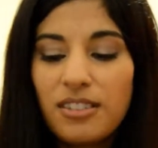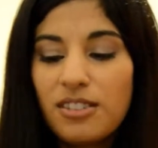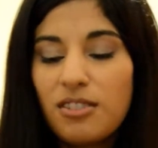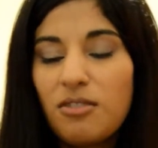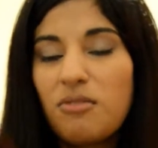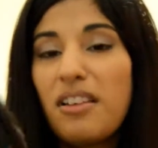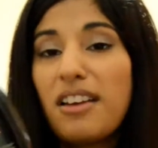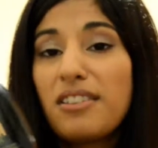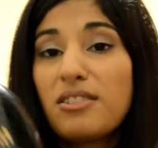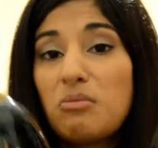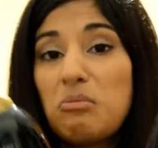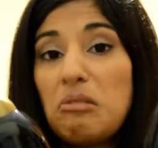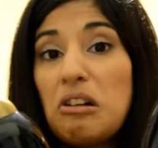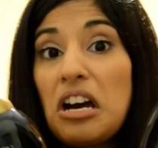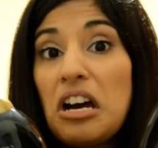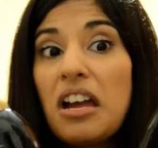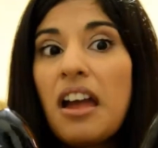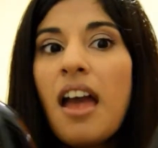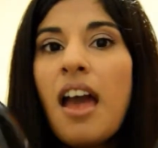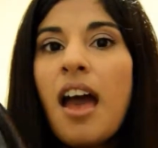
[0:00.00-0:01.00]
So that's
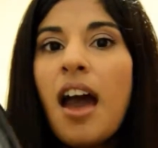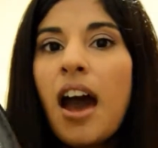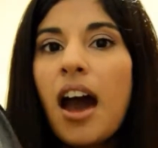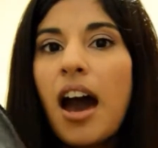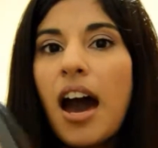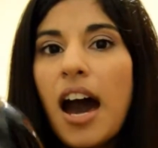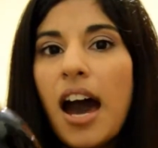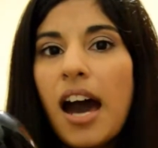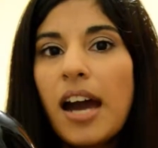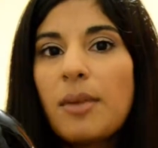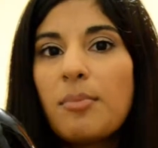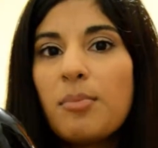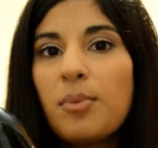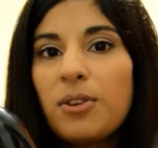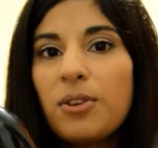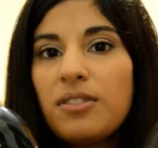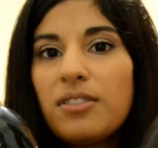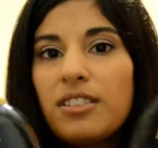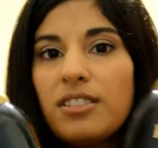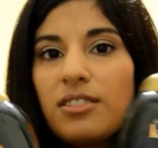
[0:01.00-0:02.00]
why I
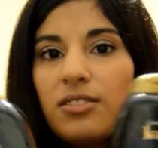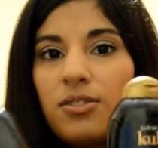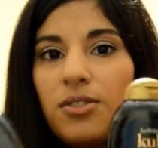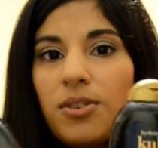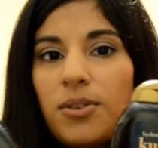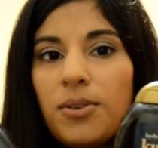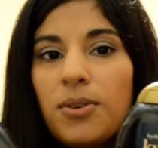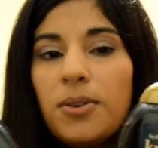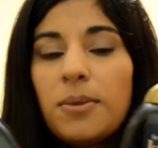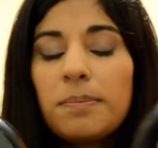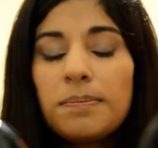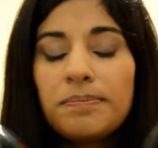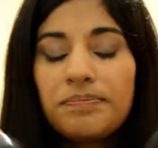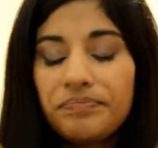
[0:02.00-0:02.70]
bought these two.